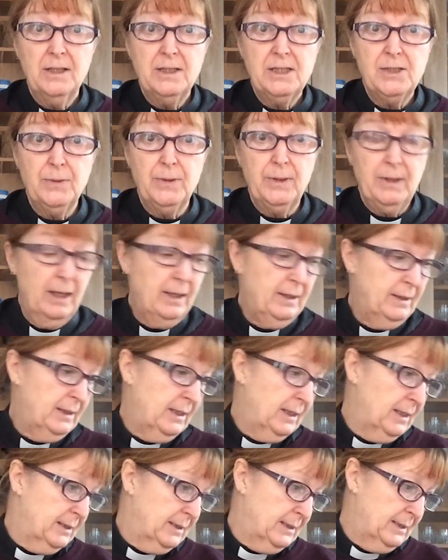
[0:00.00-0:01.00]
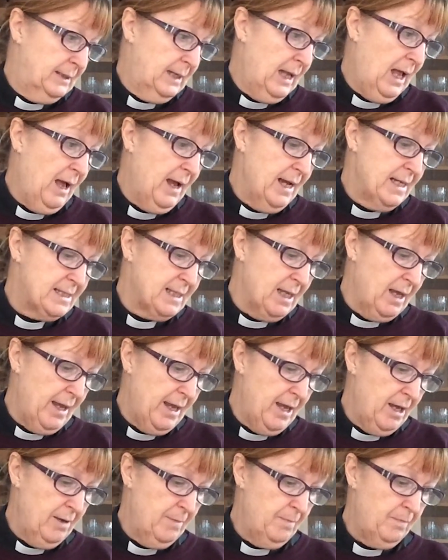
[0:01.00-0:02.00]
to
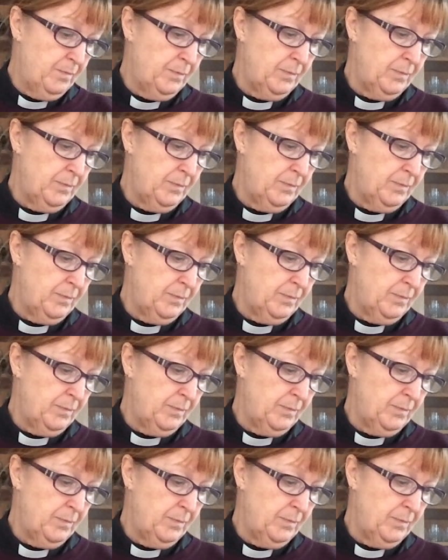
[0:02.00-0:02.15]
Isaiah,